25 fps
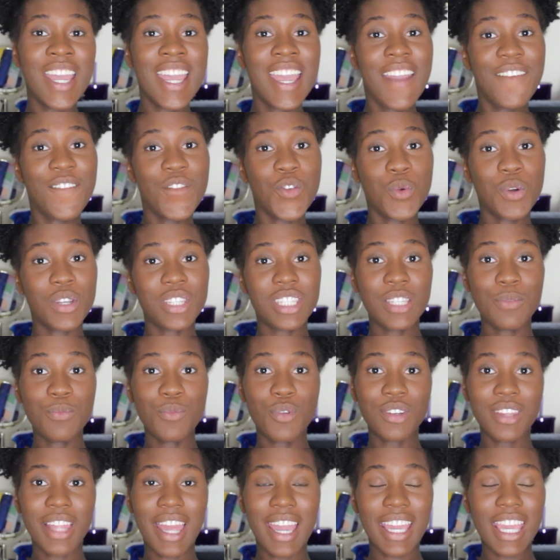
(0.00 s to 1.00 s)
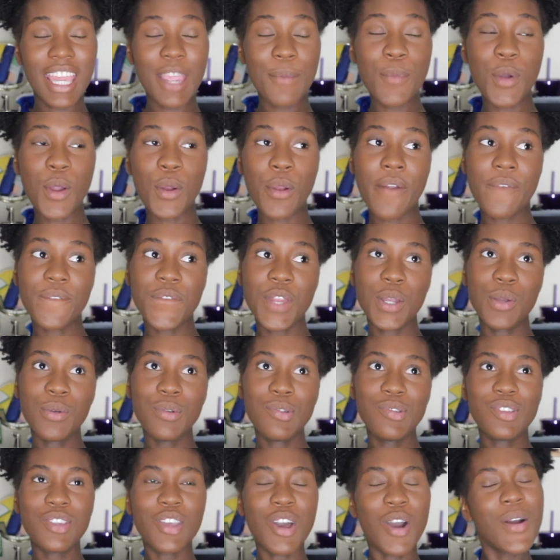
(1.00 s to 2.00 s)
If you want to see more like it, more
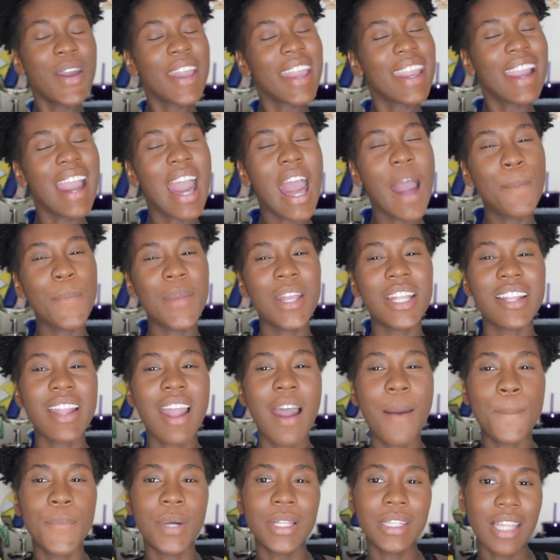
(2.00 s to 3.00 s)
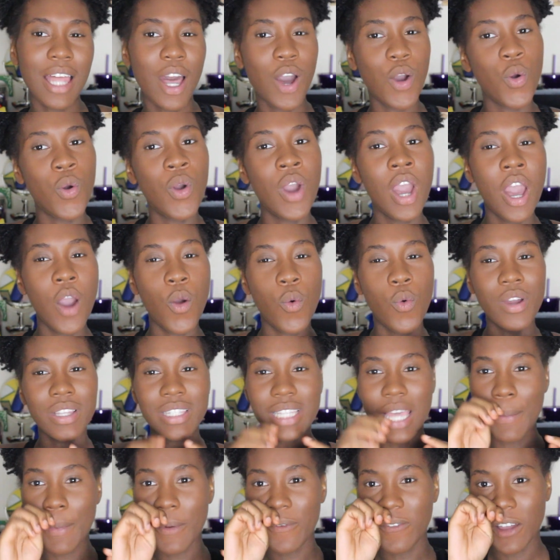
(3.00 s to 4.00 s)
reviews, go ahead, comment down below
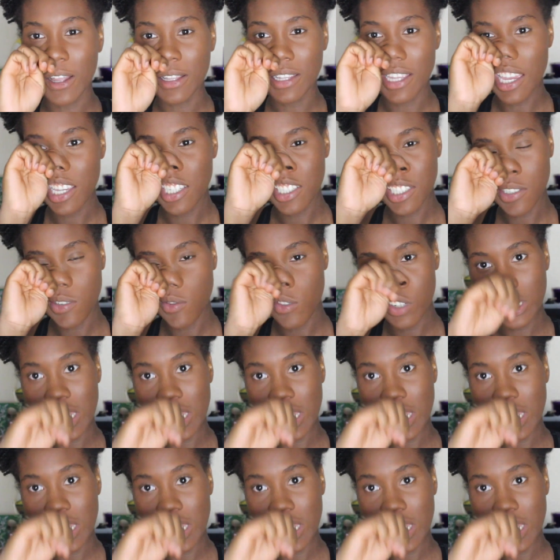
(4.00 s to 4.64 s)
what type of foundation,